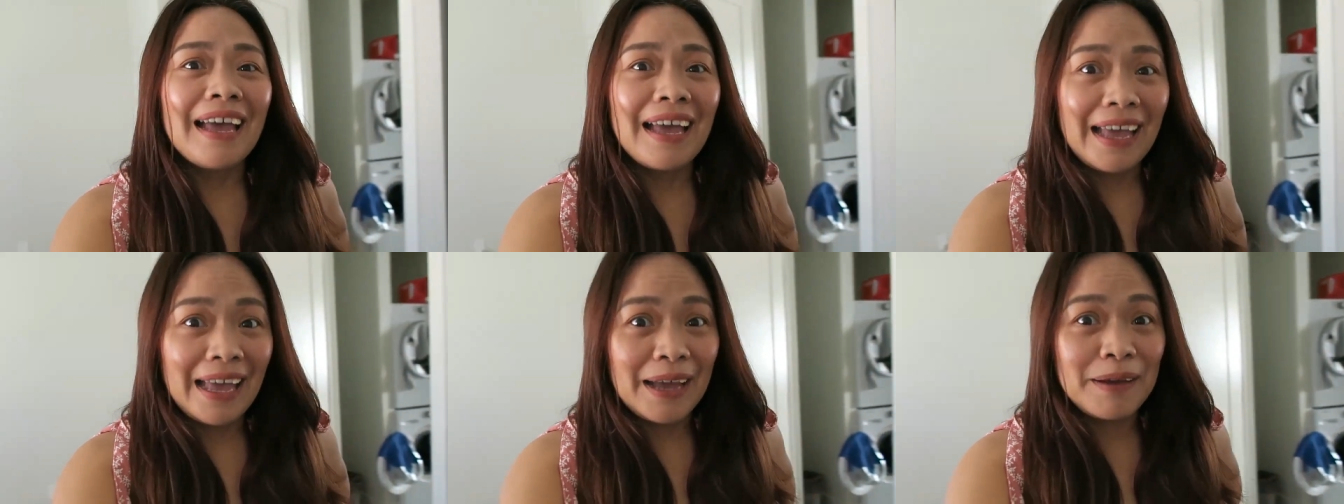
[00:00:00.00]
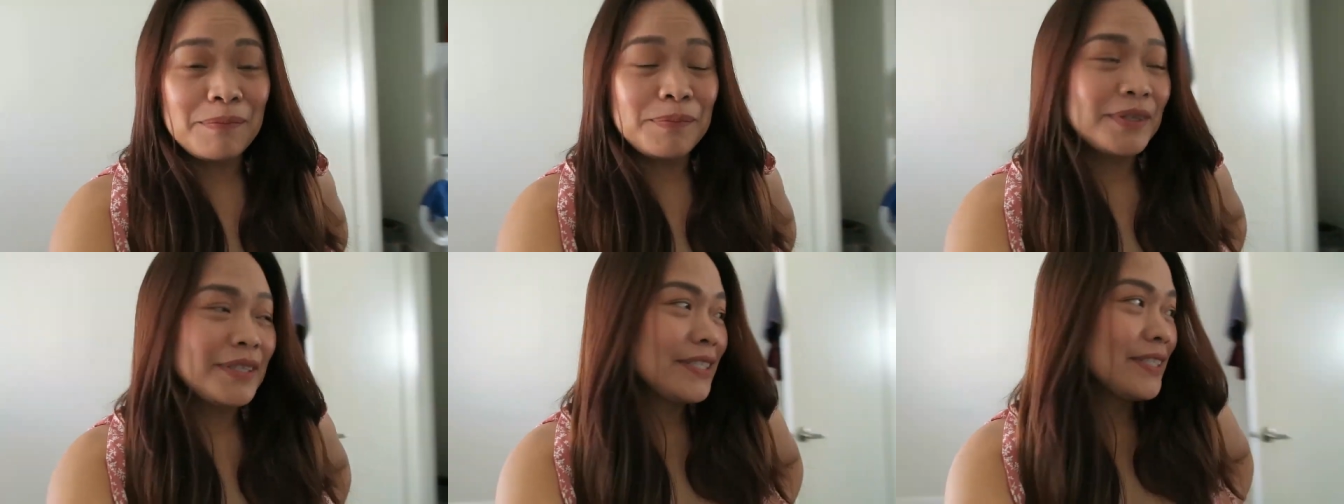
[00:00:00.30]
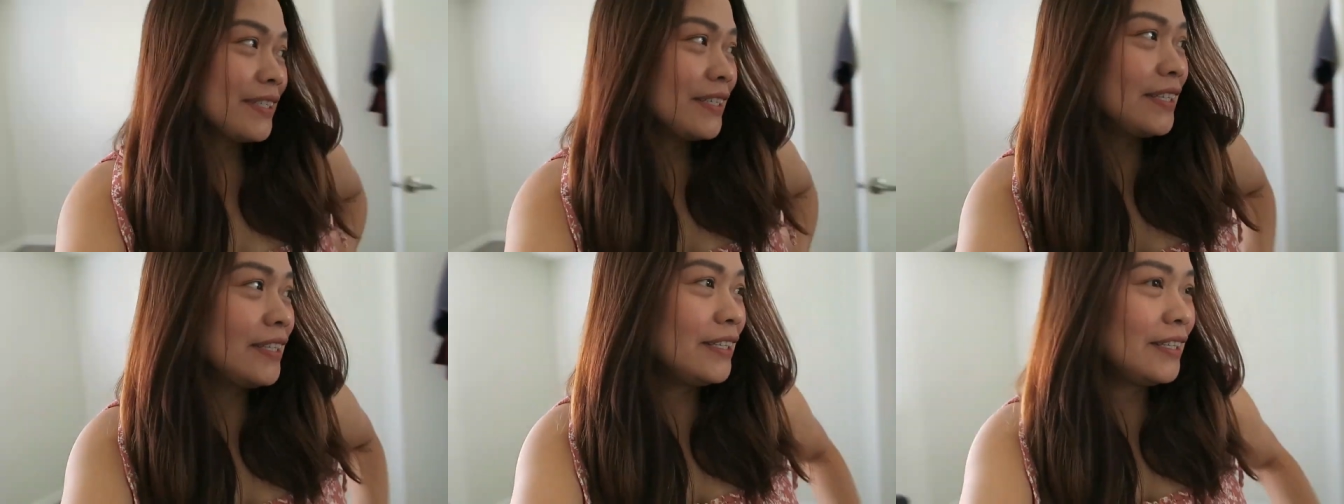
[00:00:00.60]
happy
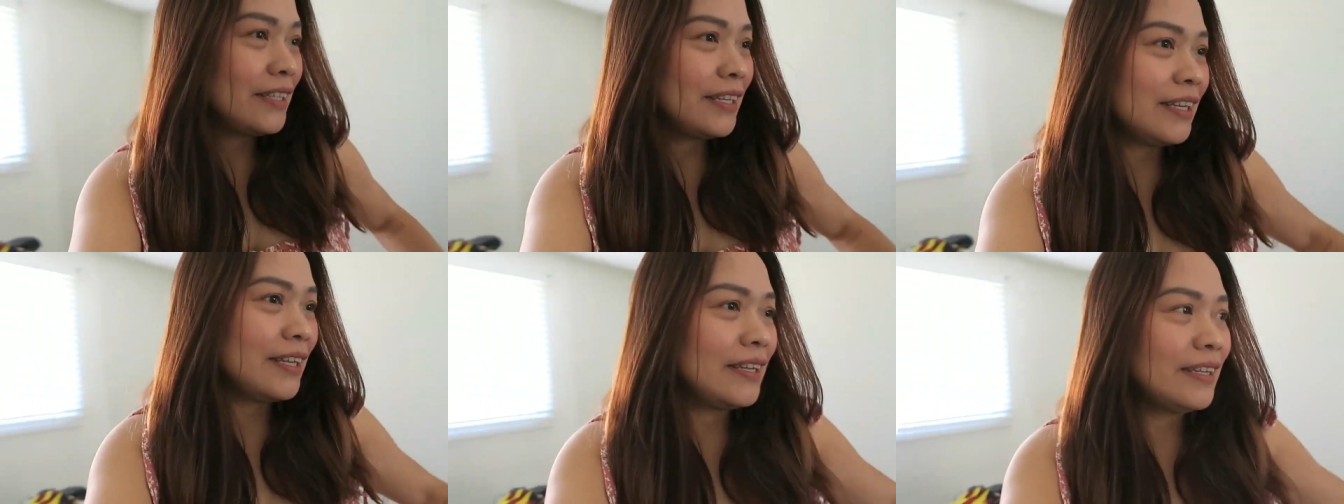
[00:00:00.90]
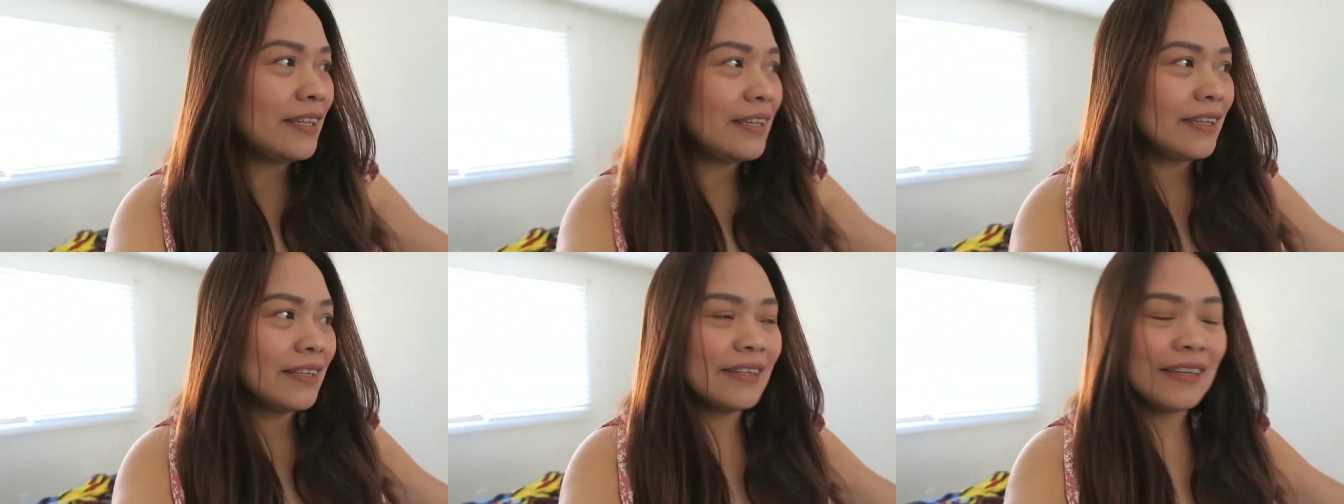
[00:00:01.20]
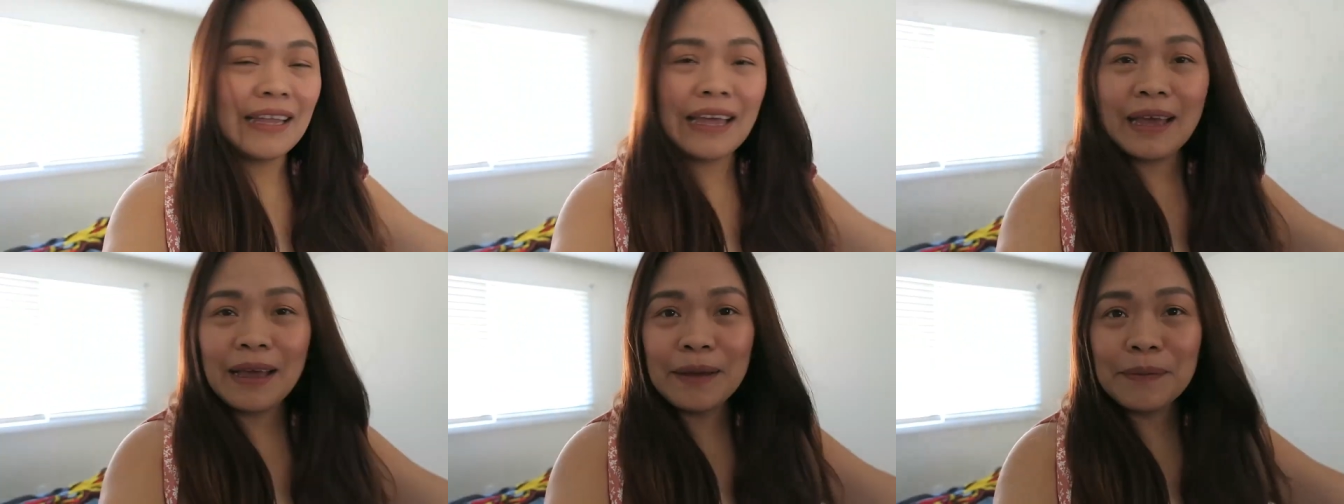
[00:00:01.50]
Sunday and
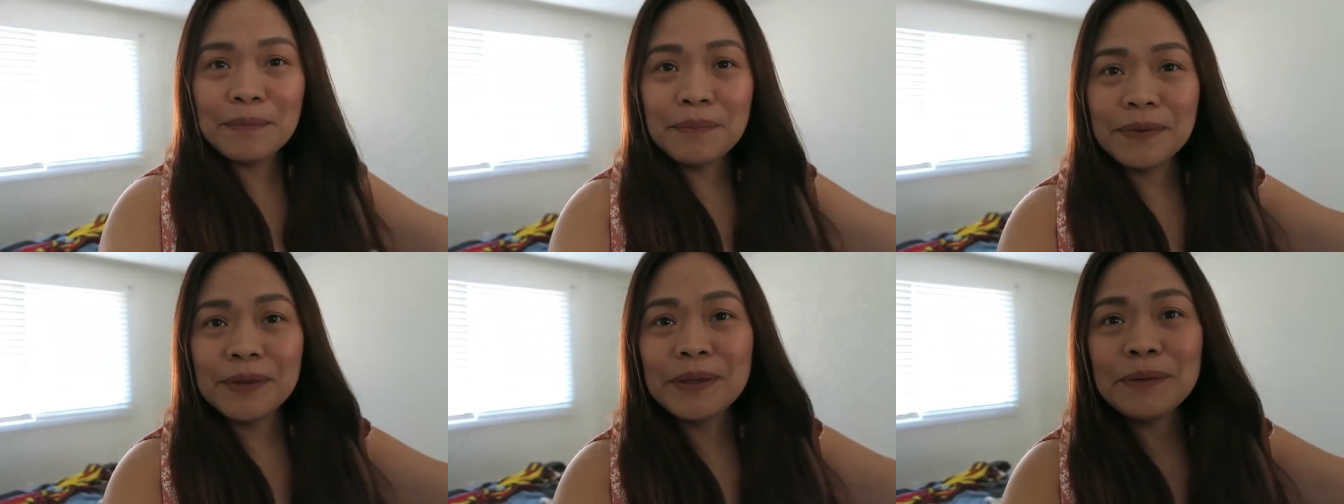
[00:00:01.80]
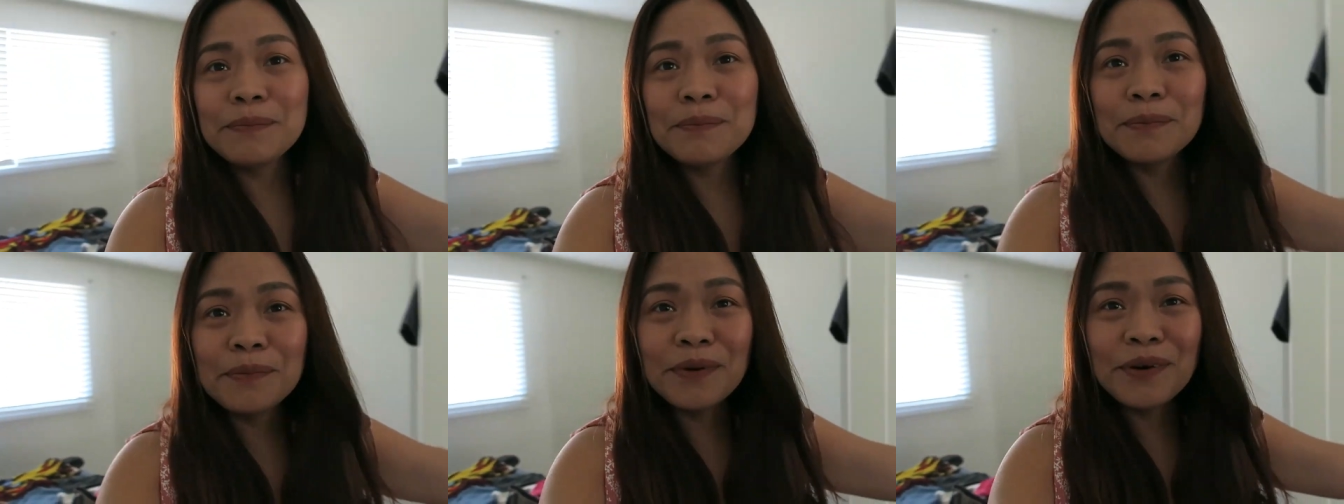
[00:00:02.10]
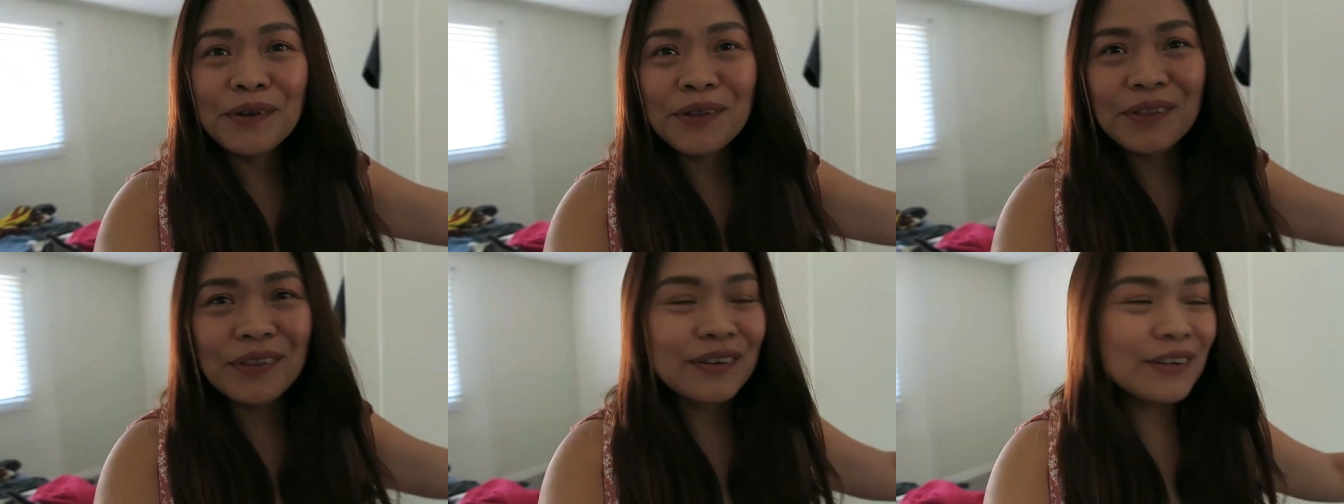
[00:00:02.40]
happy
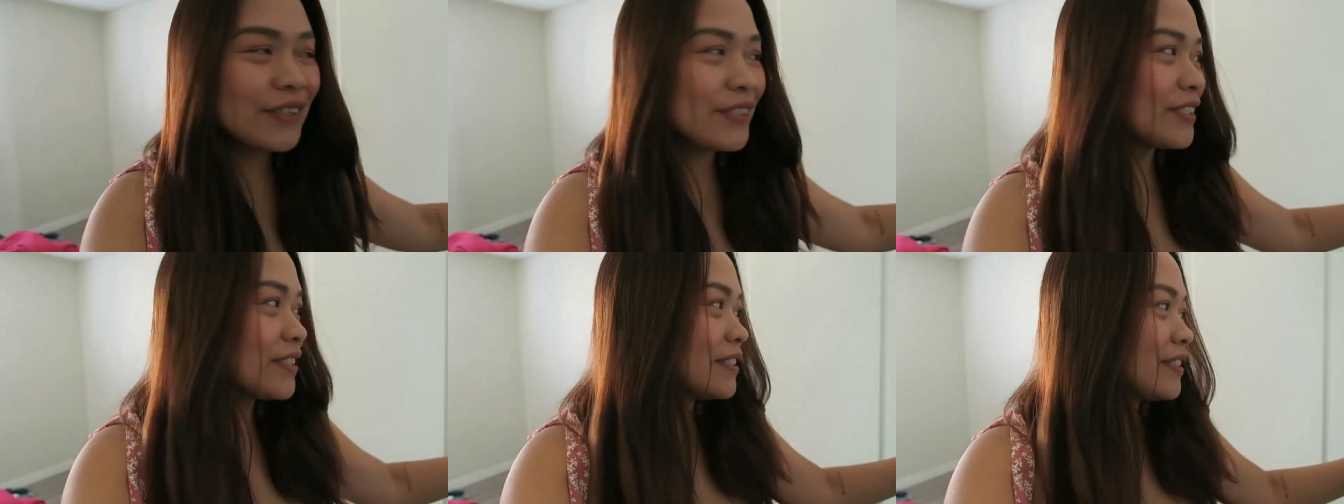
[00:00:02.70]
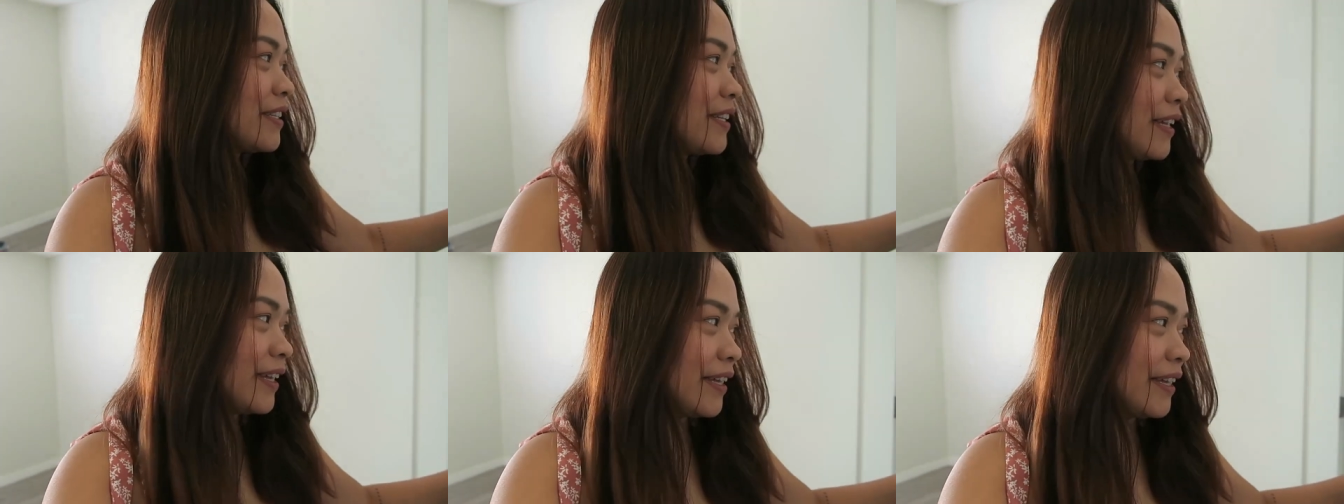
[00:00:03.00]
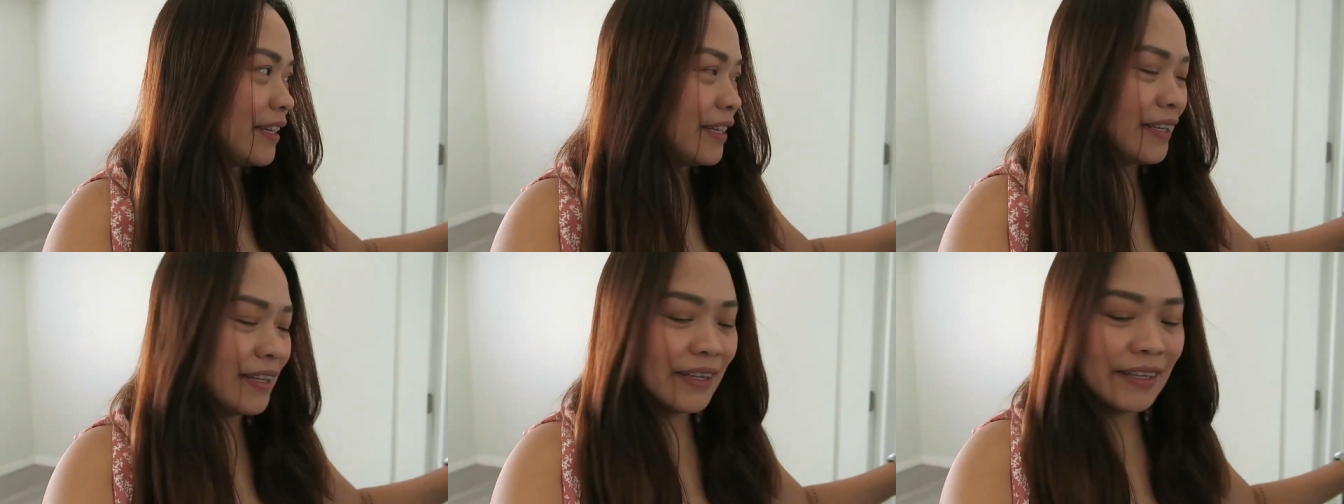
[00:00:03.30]
Mother's
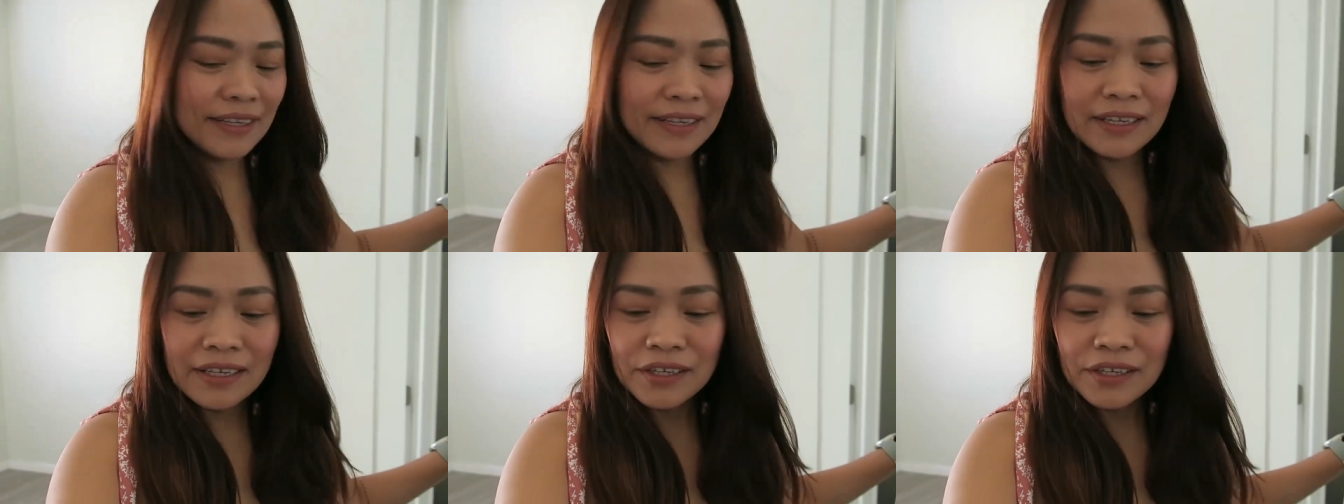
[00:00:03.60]
Day